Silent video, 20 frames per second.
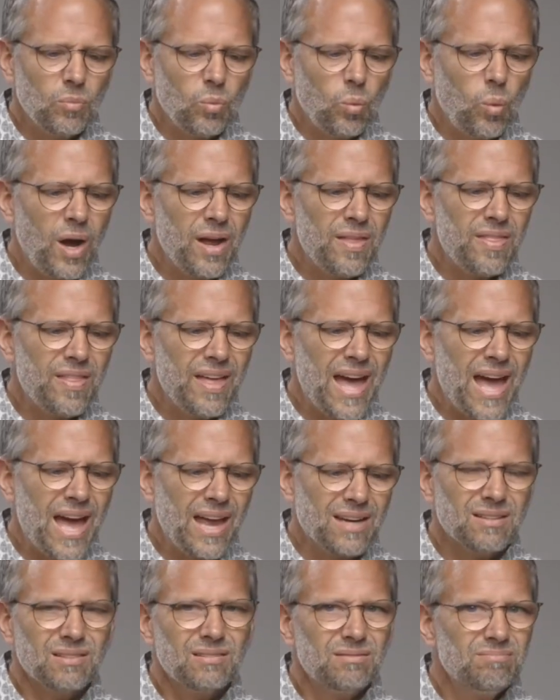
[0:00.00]
Why
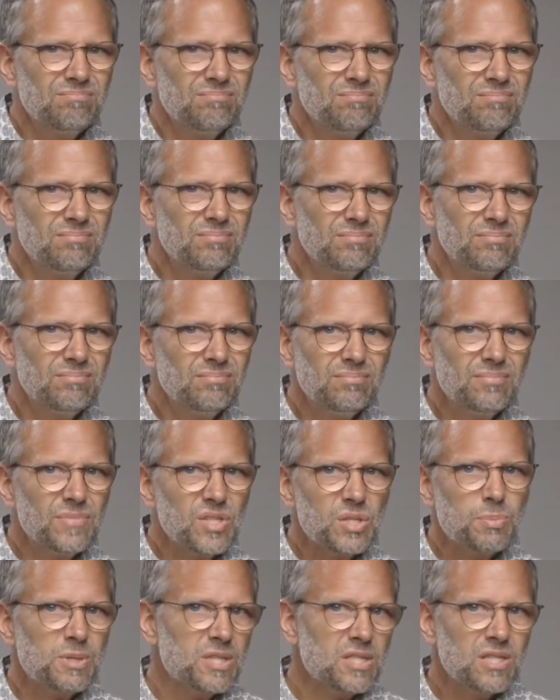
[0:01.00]
that
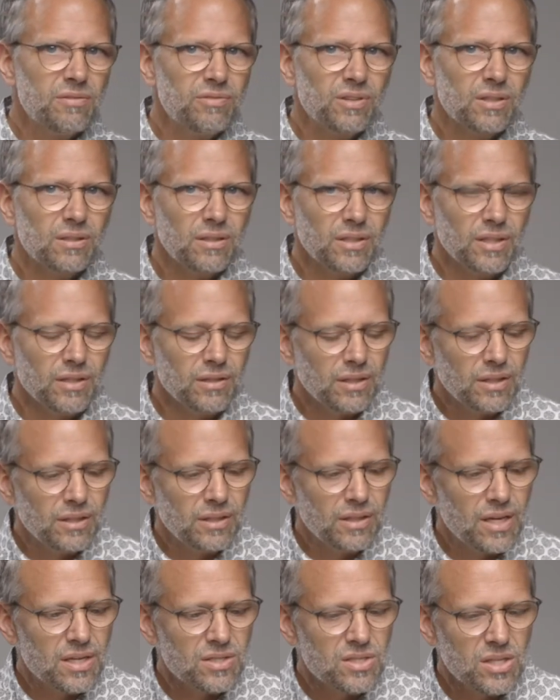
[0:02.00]
specifically
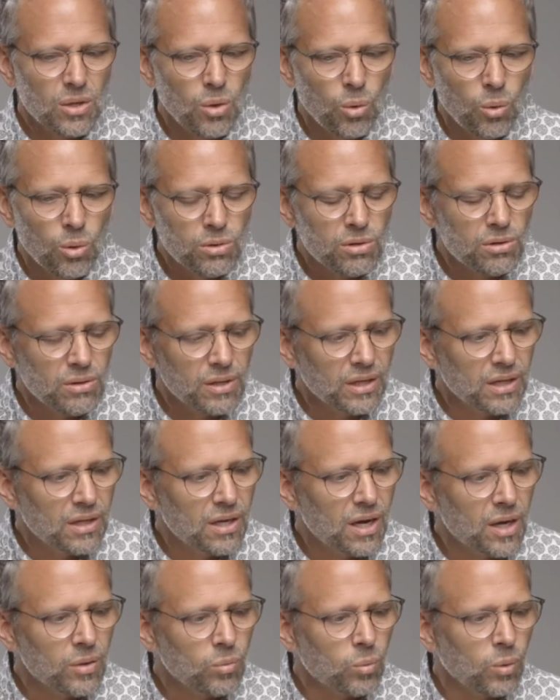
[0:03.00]
as the order that
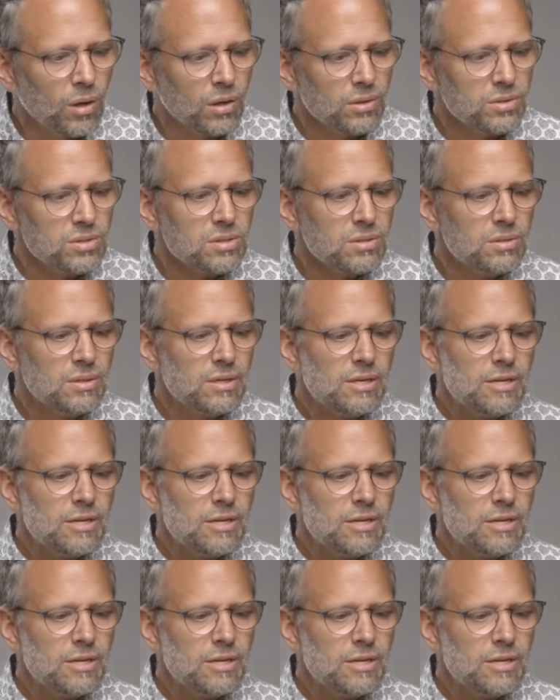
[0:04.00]
God wants?